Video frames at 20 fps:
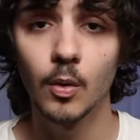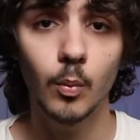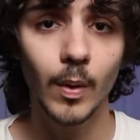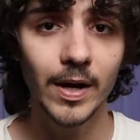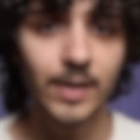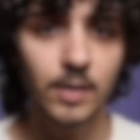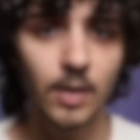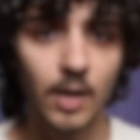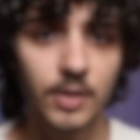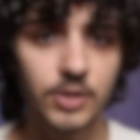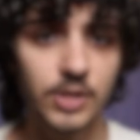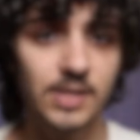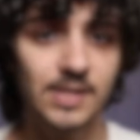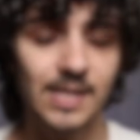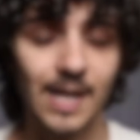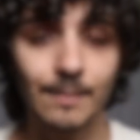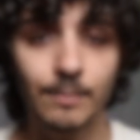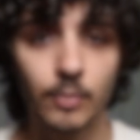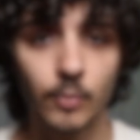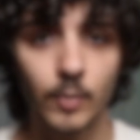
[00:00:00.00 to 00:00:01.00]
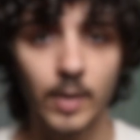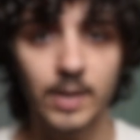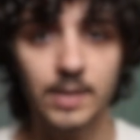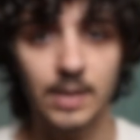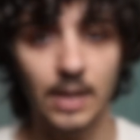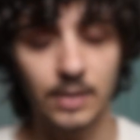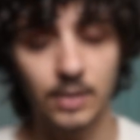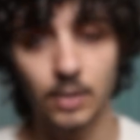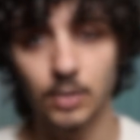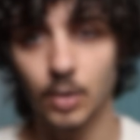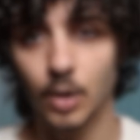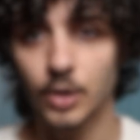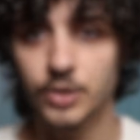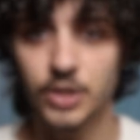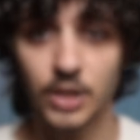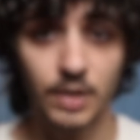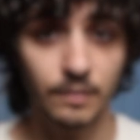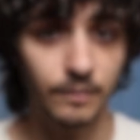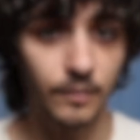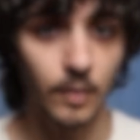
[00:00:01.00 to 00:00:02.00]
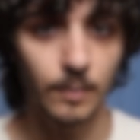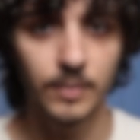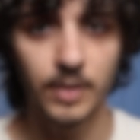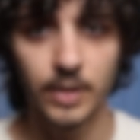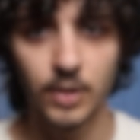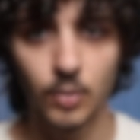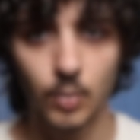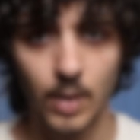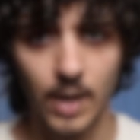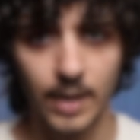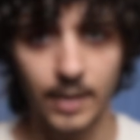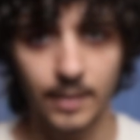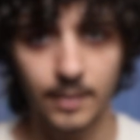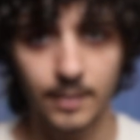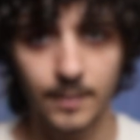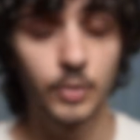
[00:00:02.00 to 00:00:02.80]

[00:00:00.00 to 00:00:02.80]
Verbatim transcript: why not just separate the logic from the UI?